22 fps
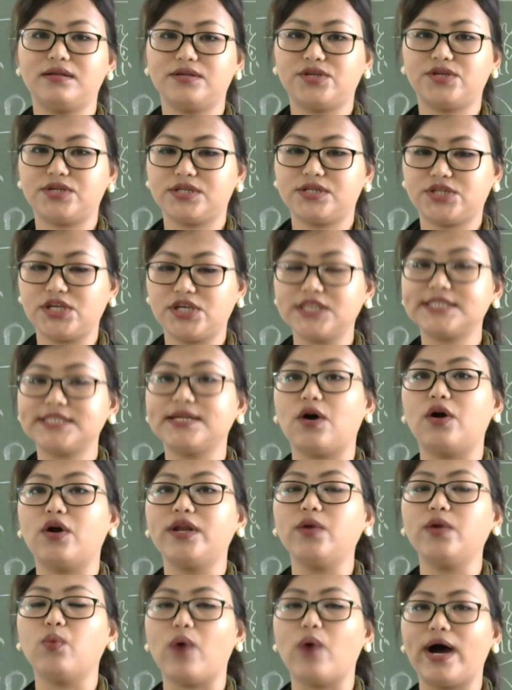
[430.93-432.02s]
she's the
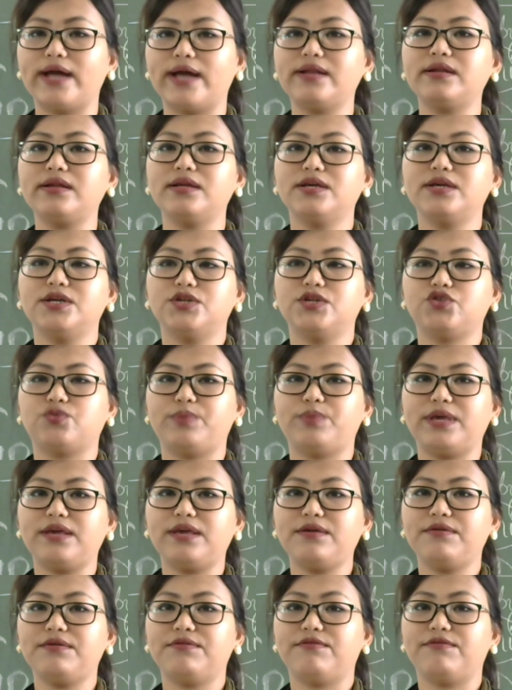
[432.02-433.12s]
only one to
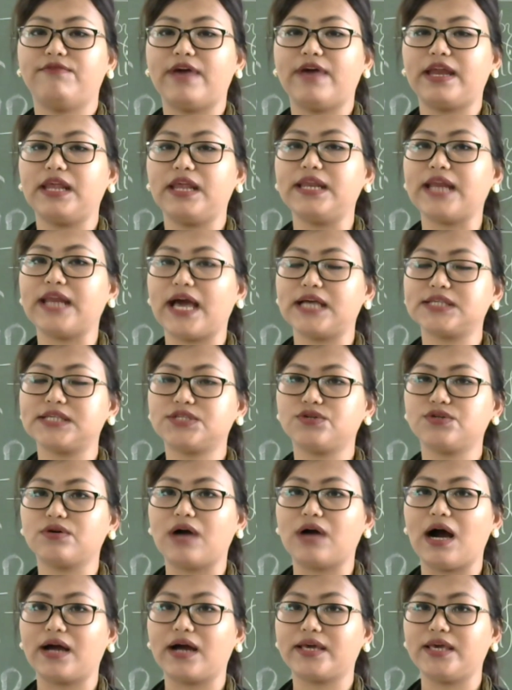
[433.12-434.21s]
be very nice to
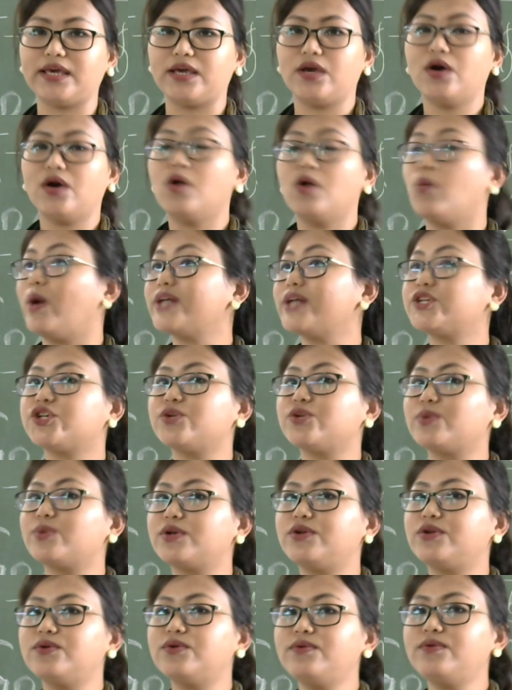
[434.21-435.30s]
Kaki. What she
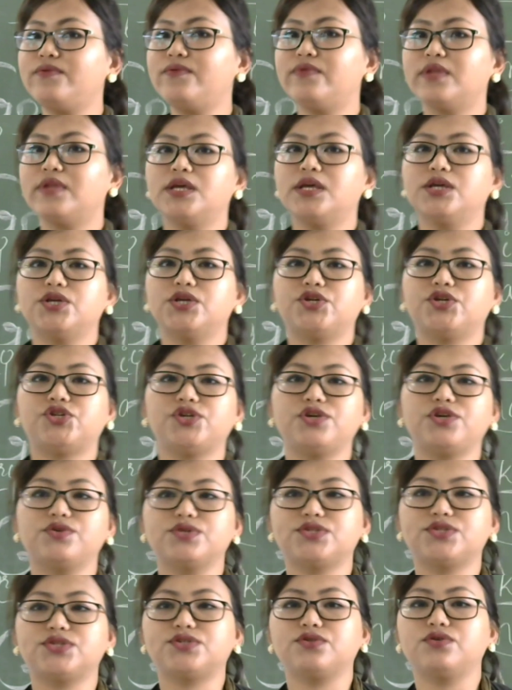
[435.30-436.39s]
would do? She
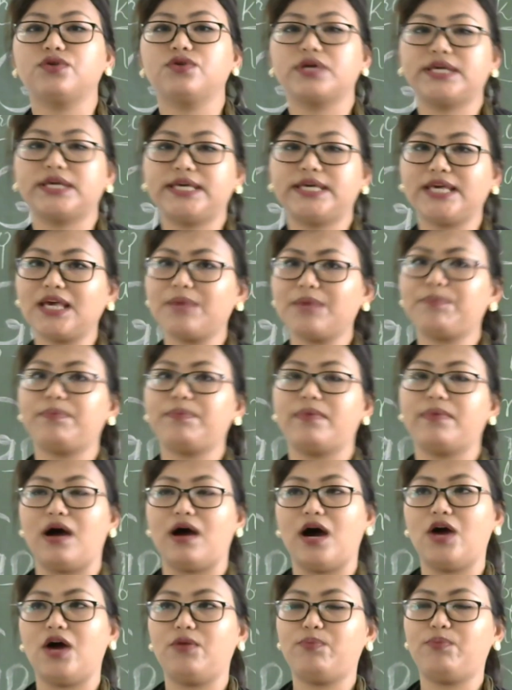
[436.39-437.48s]
used to
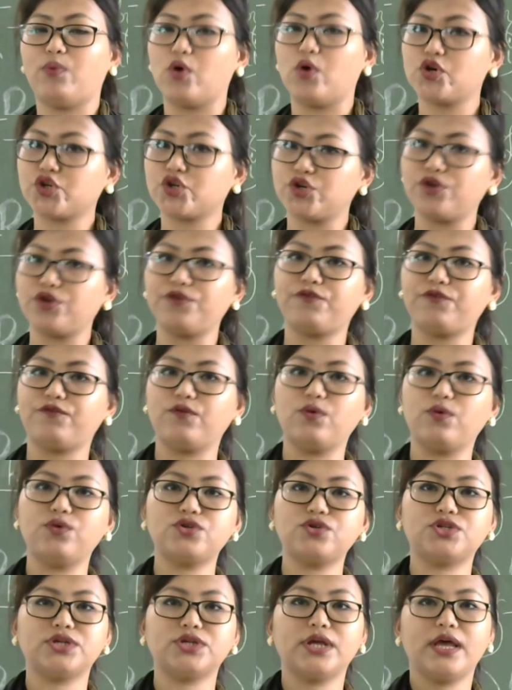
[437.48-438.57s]
keep her portion of
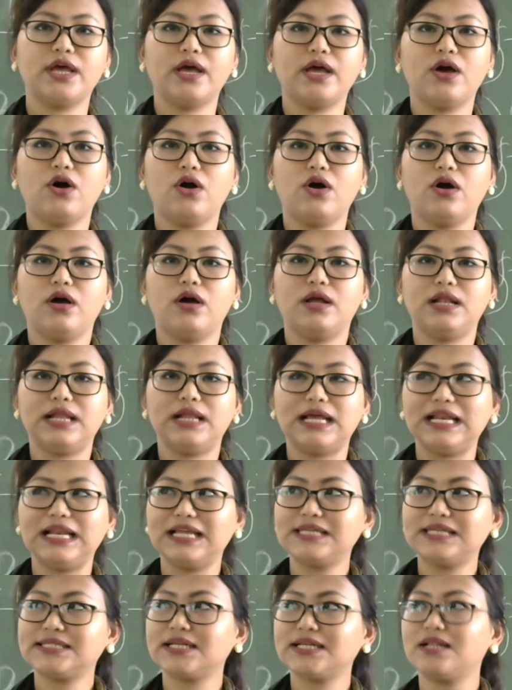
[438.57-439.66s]
food, a
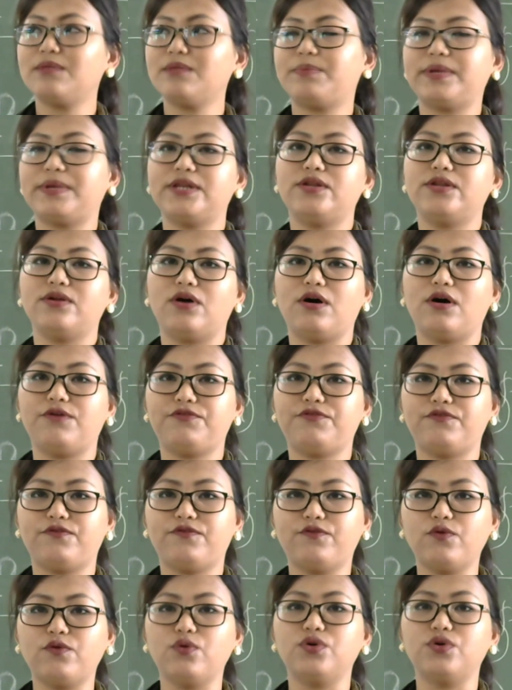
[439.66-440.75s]
little bit
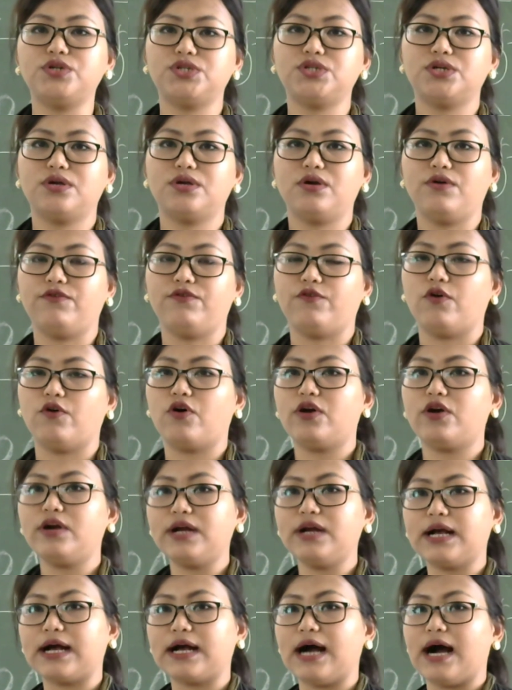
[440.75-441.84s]
of food
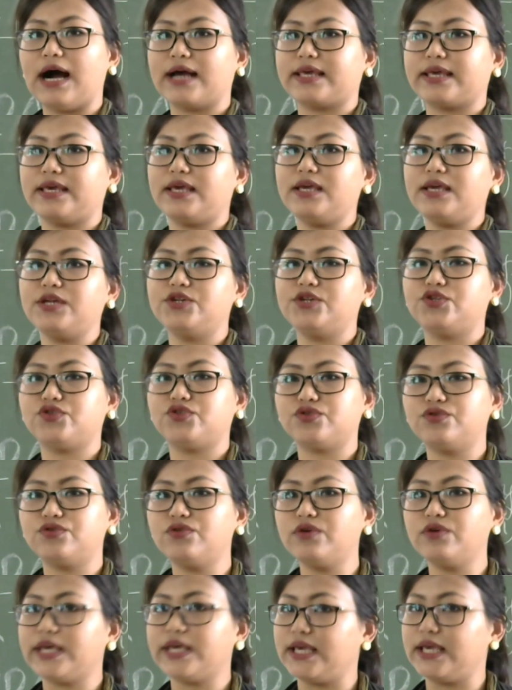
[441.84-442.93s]
for Kaki
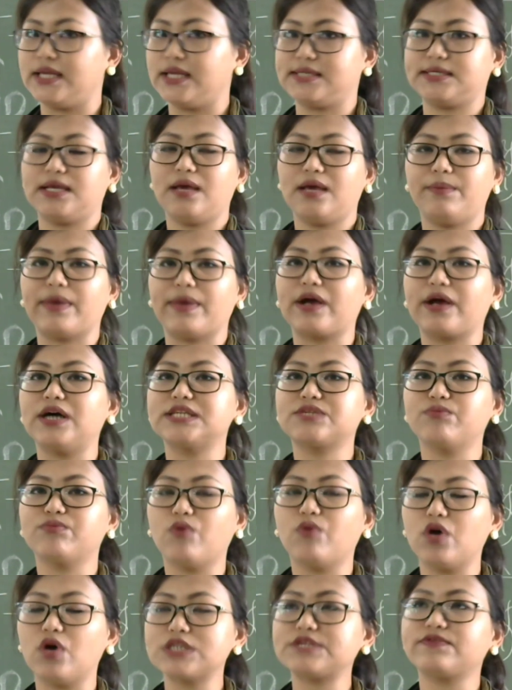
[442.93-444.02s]
to eat, because
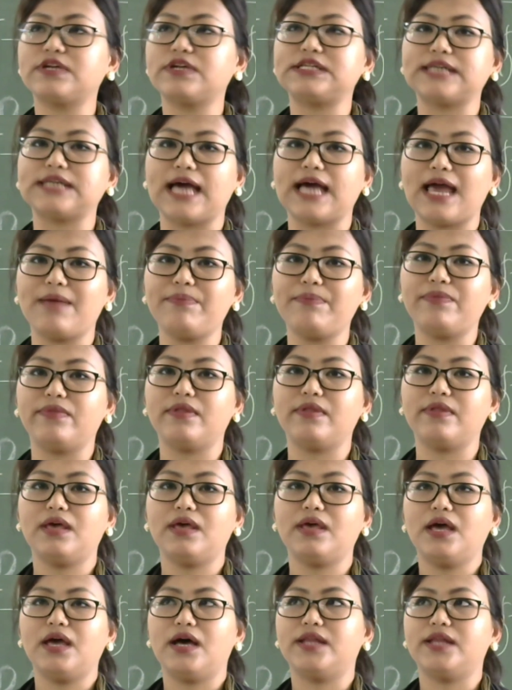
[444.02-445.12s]
most of the time
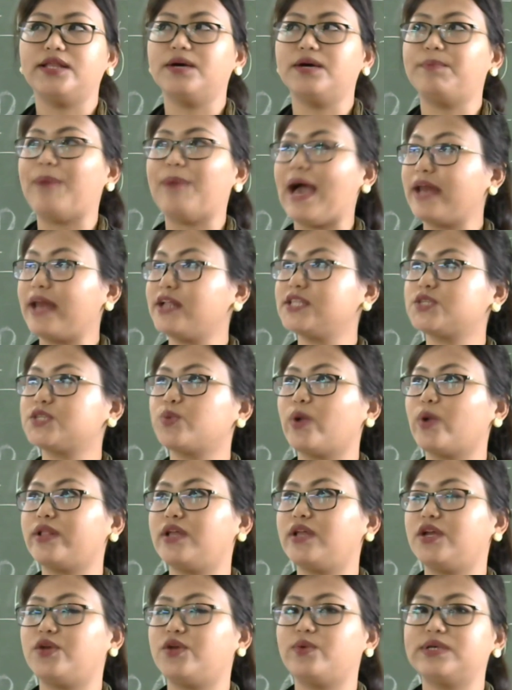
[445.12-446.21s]
the parents, what
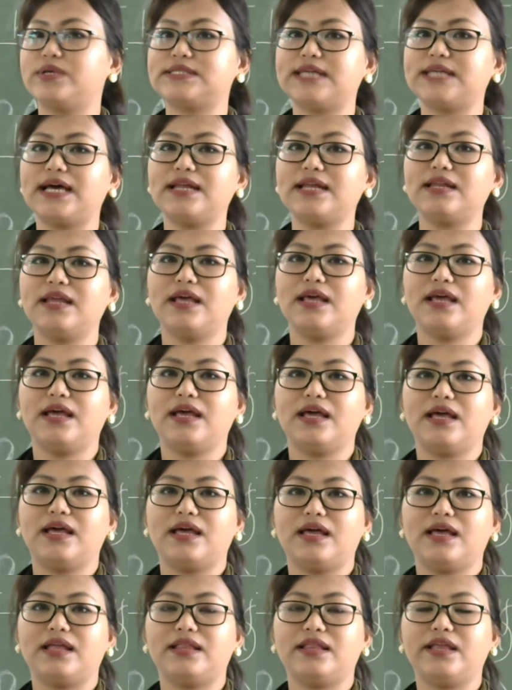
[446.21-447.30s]
they do is that
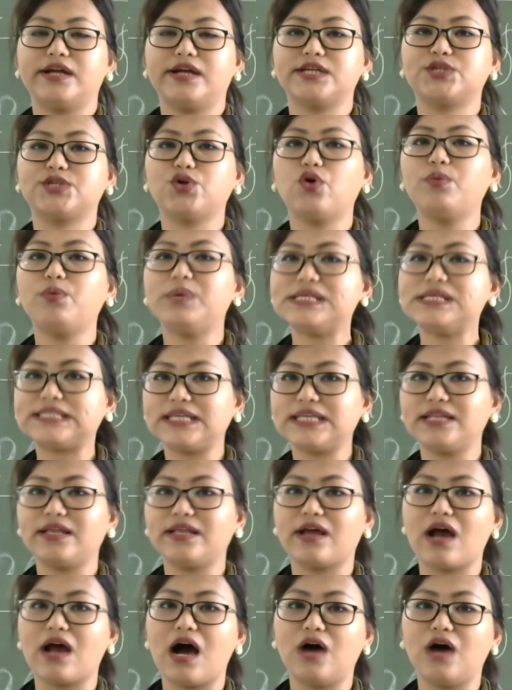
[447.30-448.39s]
they're so busy in
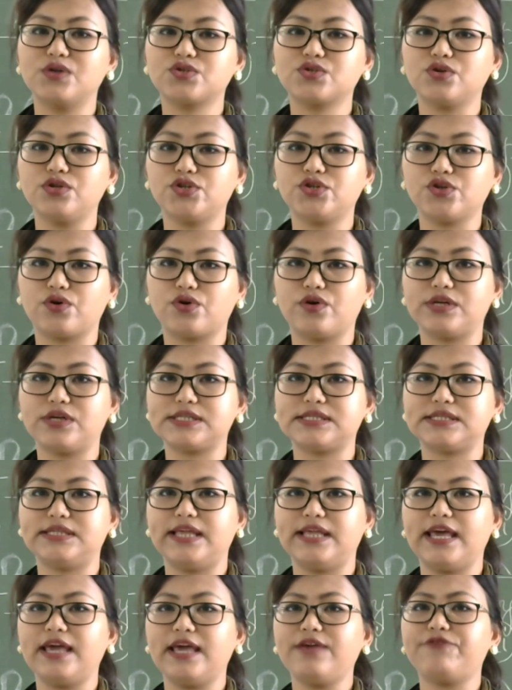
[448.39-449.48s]
their household chores,
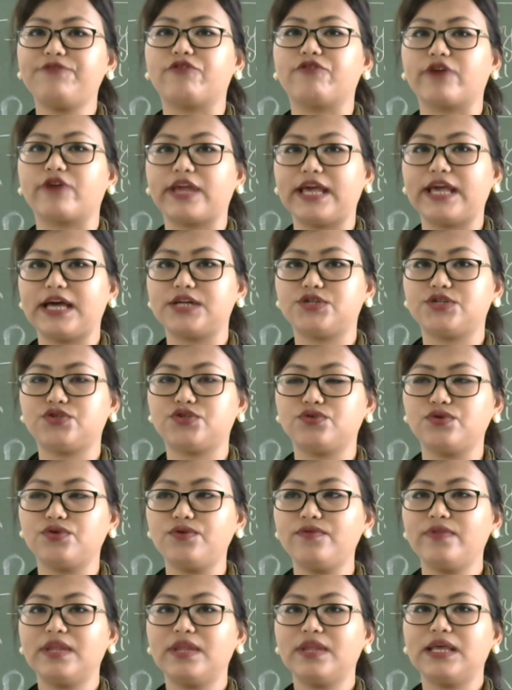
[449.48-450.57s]
they forget
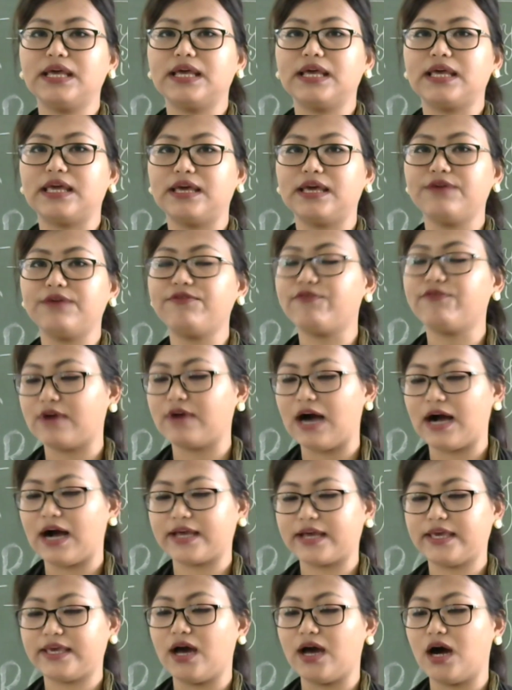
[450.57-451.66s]
to give
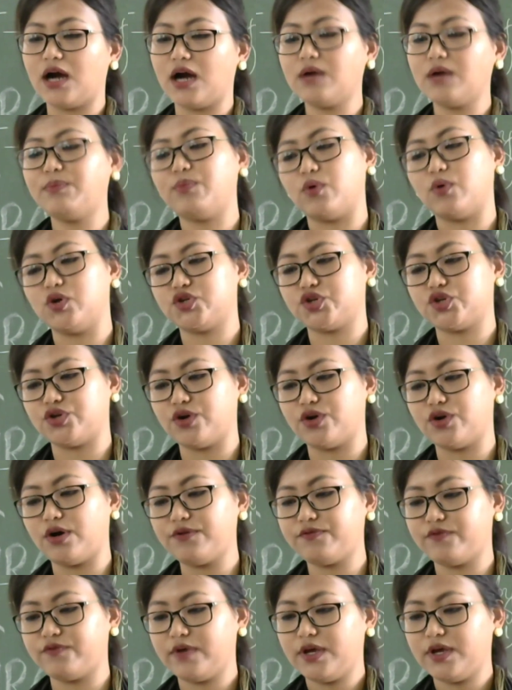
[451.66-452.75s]
Kaki her portion
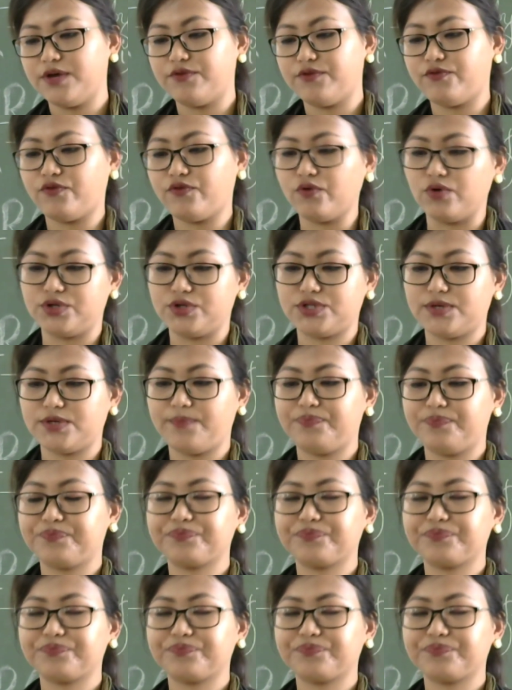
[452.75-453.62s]
of food.